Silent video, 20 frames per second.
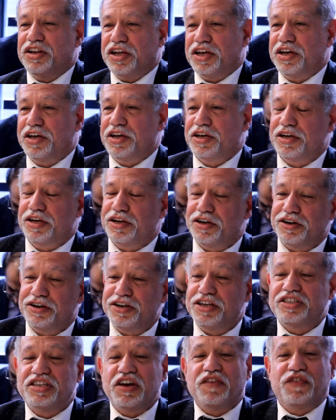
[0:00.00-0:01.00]
uh,
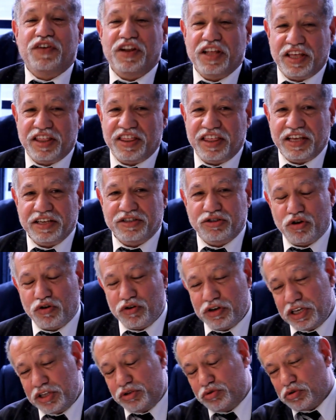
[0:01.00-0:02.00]
reshuffling things. So
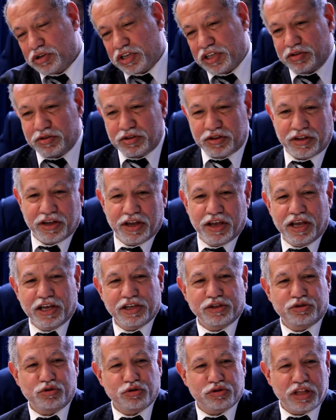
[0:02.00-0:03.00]
he took it,
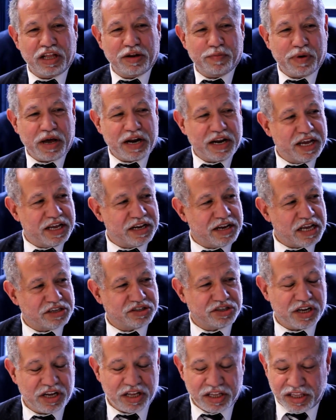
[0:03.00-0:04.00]
took the Bahrain
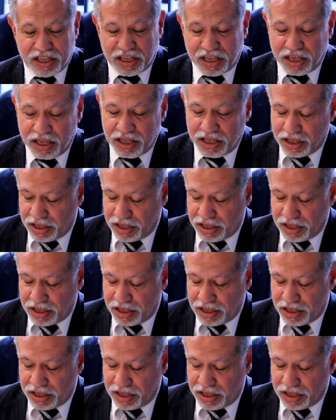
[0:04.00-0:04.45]
nationality,